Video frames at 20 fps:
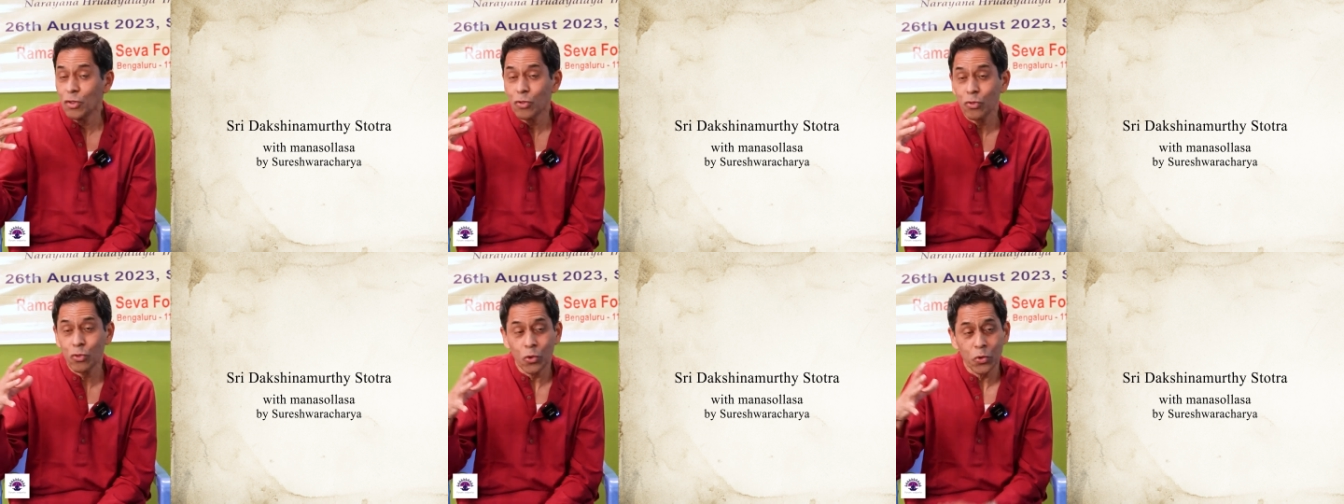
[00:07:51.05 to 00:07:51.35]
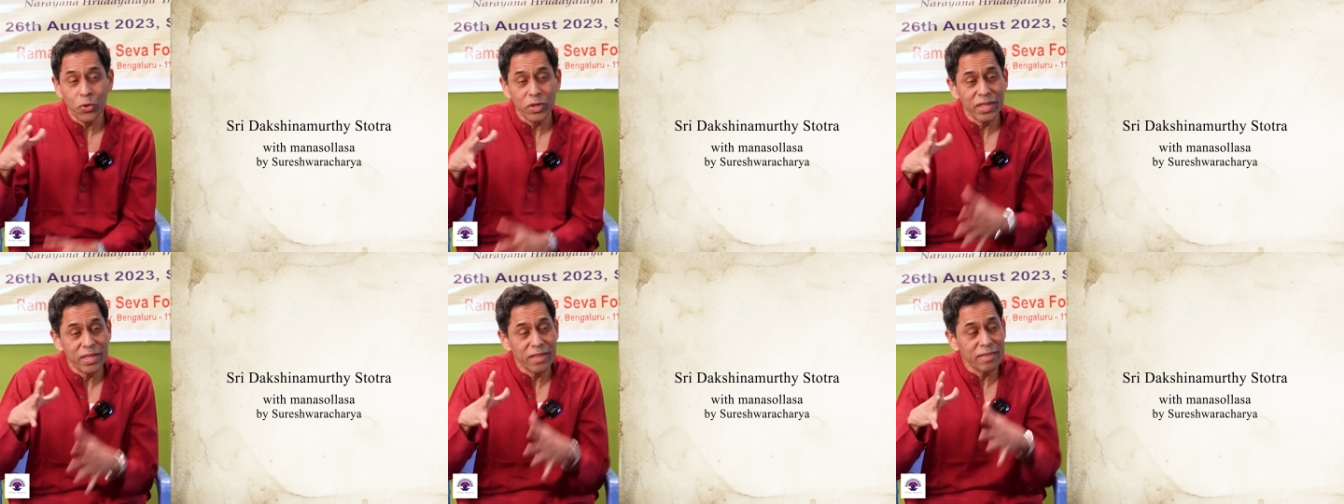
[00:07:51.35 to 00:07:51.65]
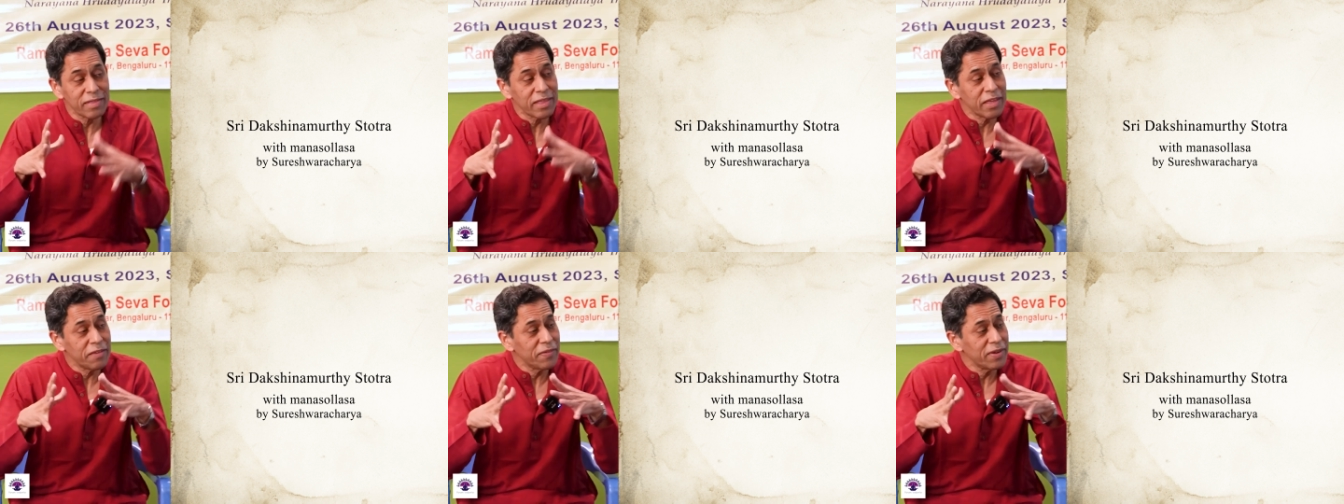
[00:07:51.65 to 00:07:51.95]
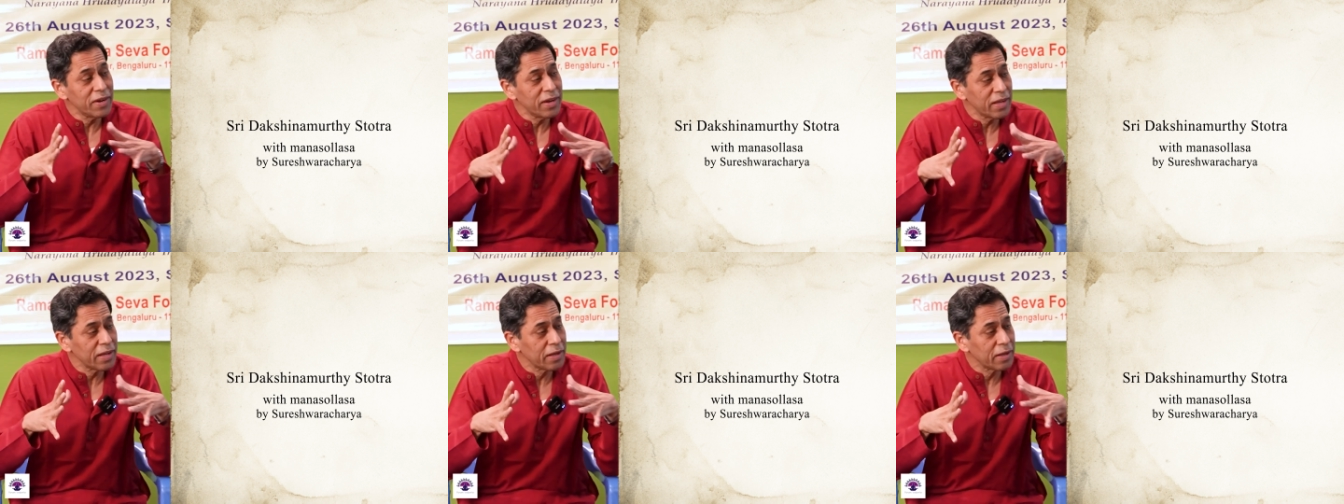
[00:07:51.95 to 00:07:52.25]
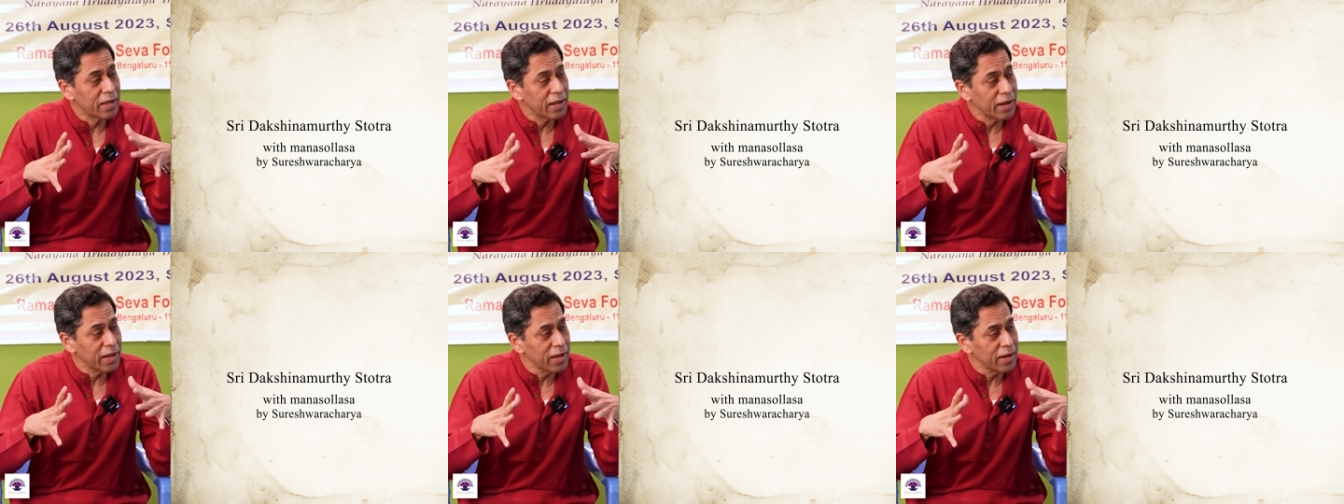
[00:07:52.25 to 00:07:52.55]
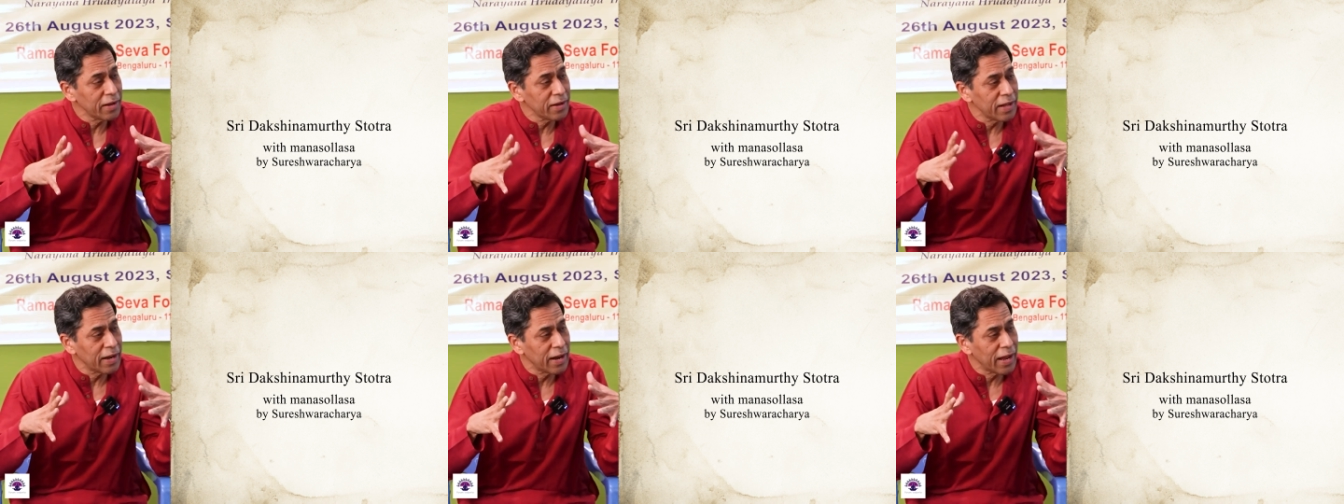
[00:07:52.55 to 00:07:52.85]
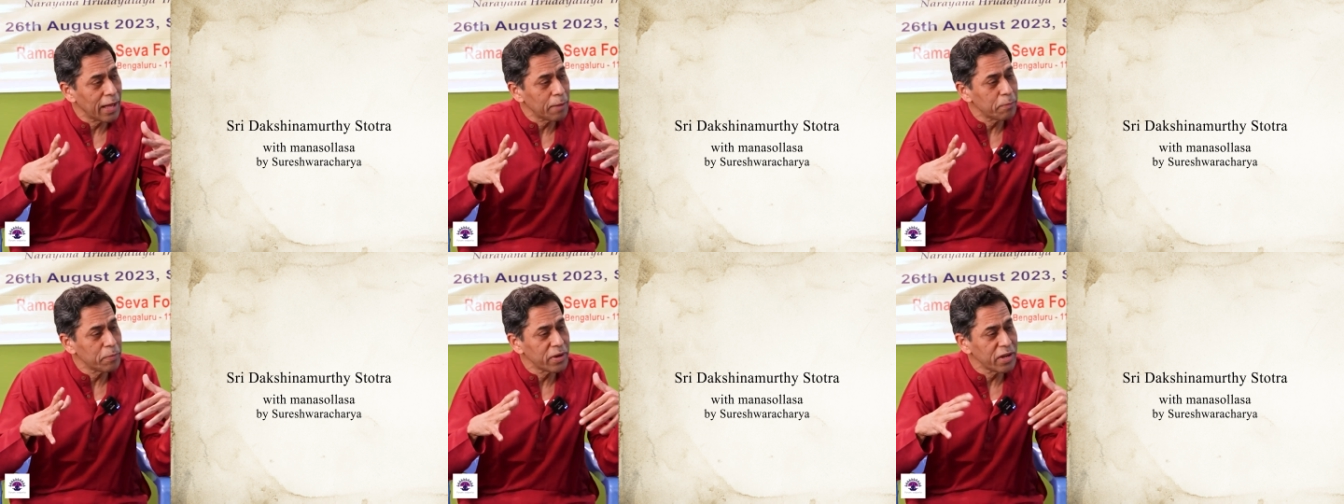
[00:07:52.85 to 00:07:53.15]
So he is given a great
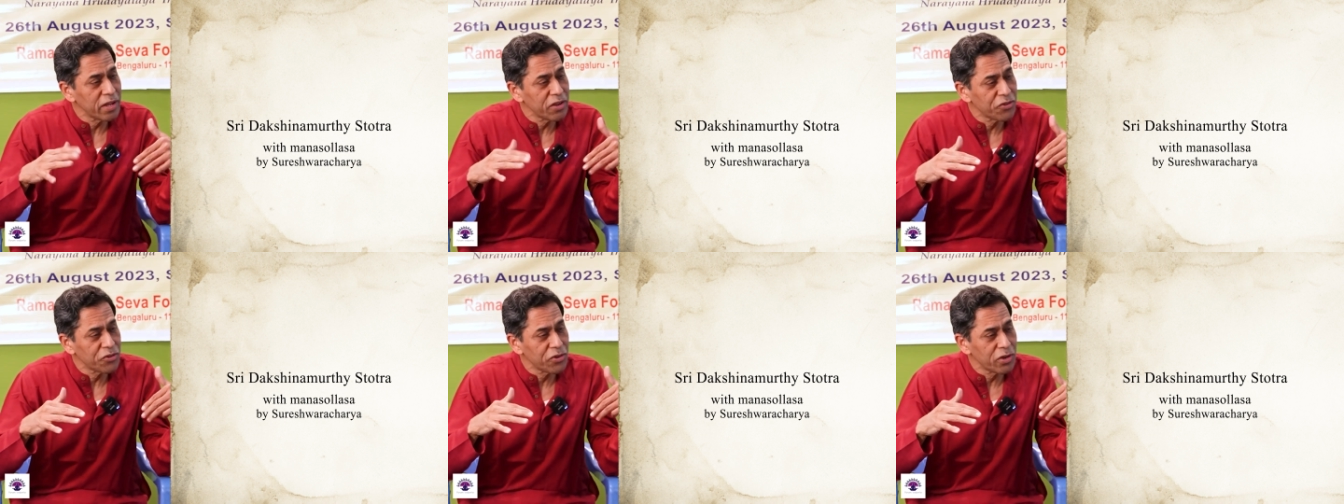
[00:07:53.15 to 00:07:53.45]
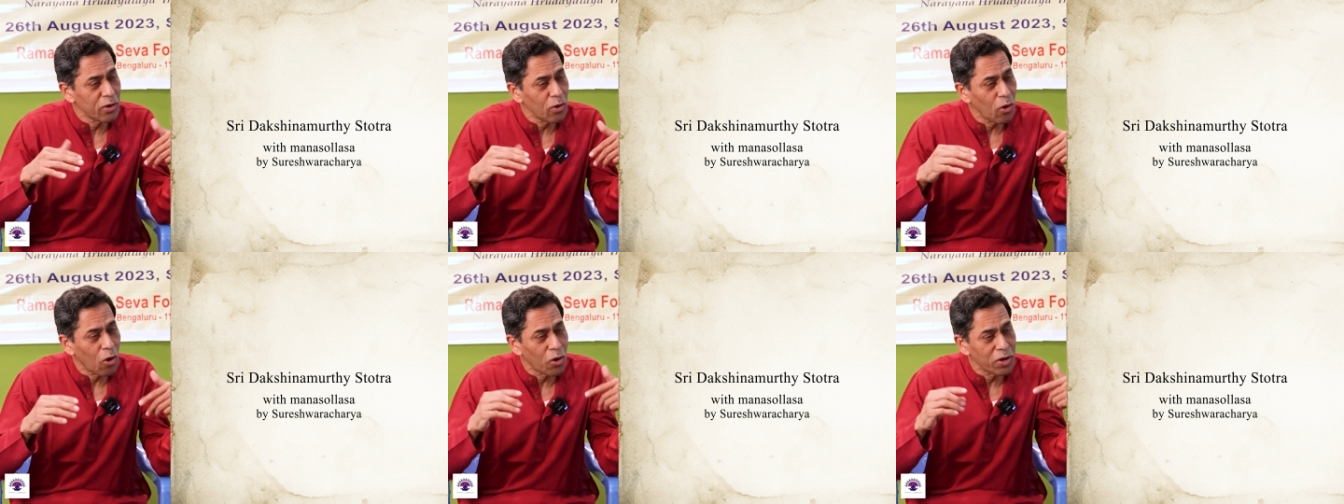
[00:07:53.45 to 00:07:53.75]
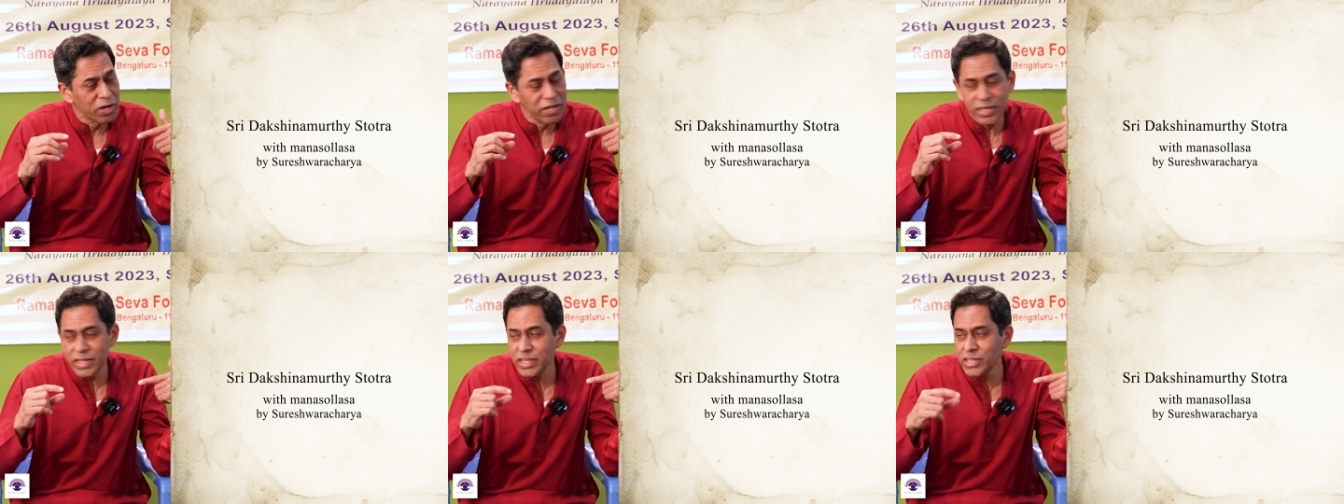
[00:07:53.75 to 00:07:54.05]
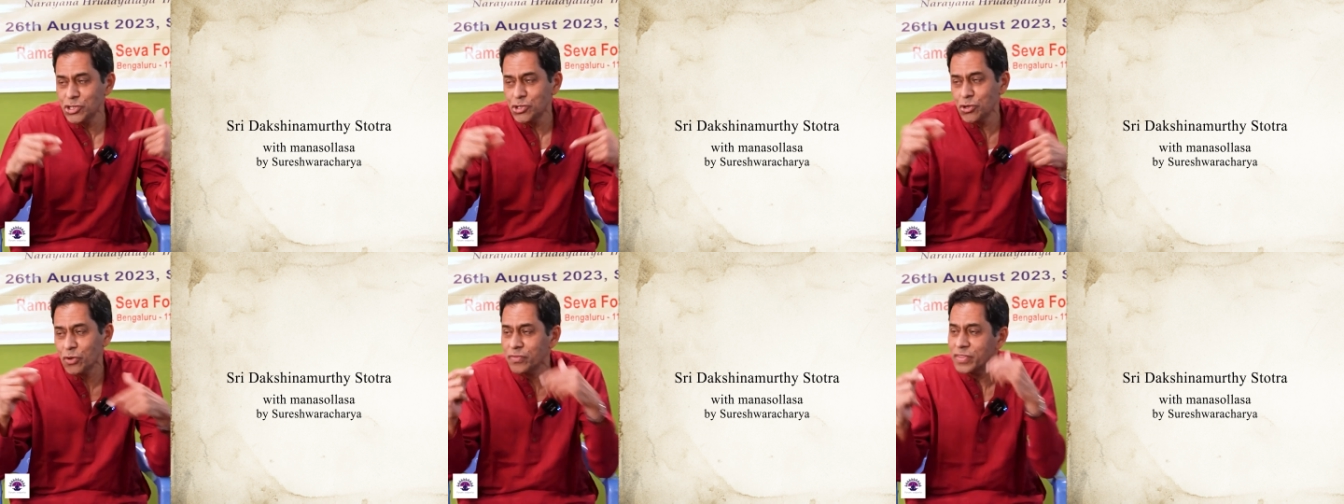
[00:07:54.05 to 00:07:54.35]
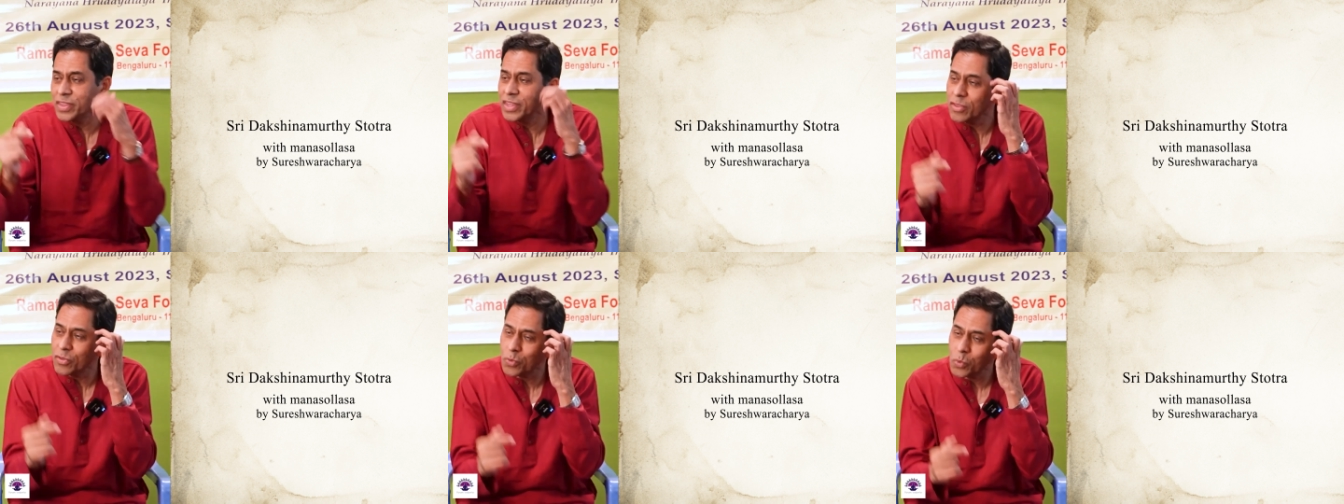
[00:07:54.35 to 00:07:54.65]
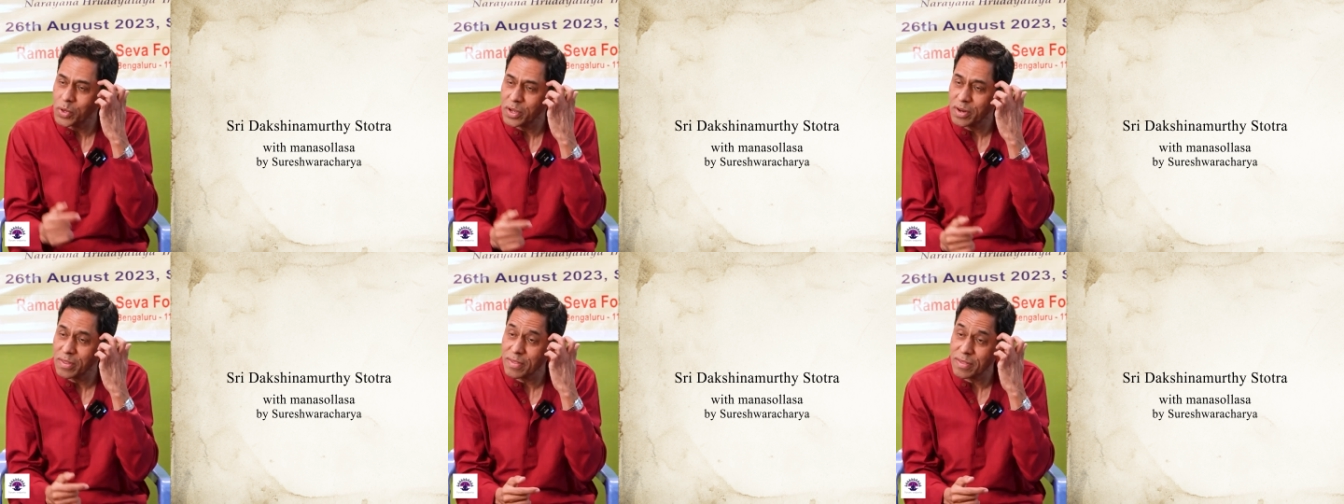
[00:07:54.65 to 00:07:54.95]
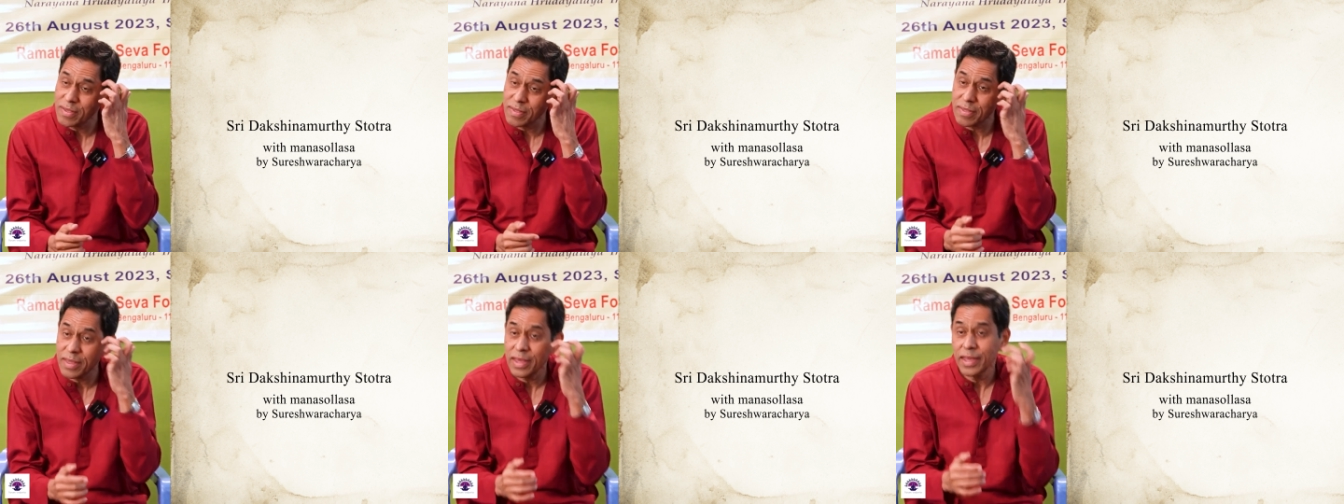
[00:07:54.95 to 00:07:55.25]
elaboration on each of these
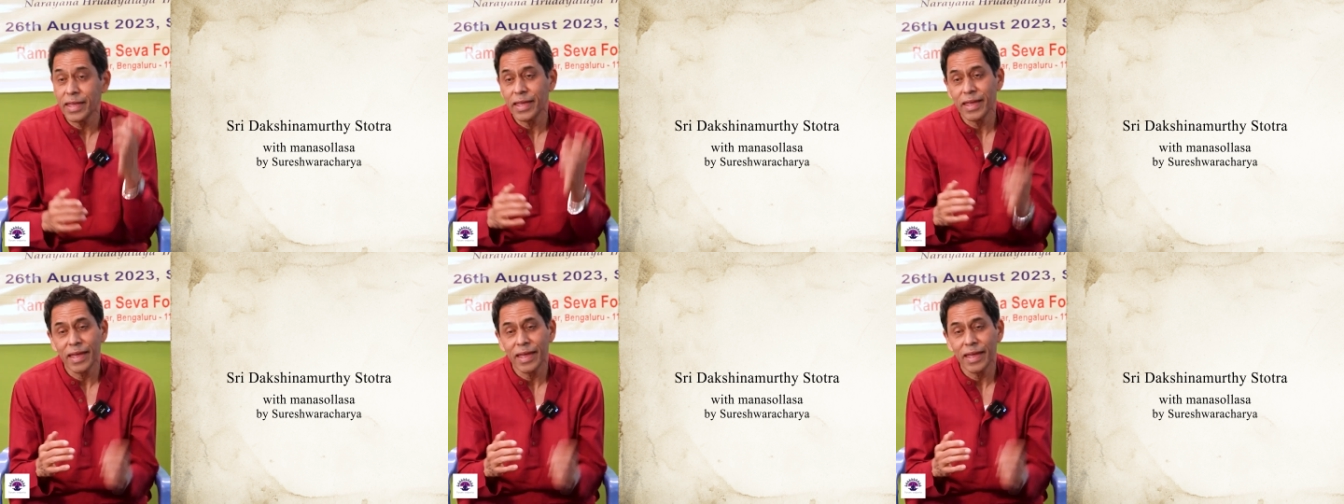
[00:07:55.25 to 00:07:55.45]
verses,